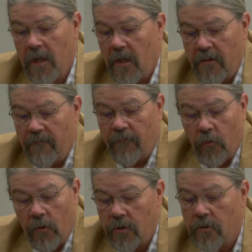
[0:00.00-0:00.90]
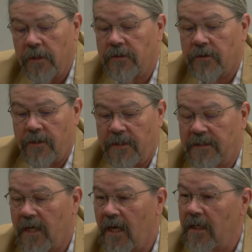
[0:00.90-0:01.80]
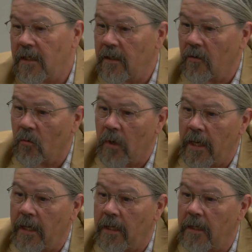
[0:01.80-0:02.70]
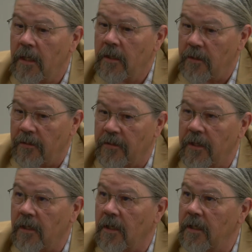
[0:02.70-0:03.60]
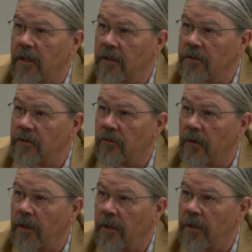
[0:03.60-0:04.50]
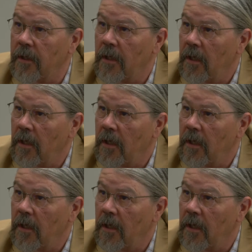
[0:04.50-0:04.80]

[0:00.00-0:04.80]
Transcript: The 4 units are designed in a way to think like a historian.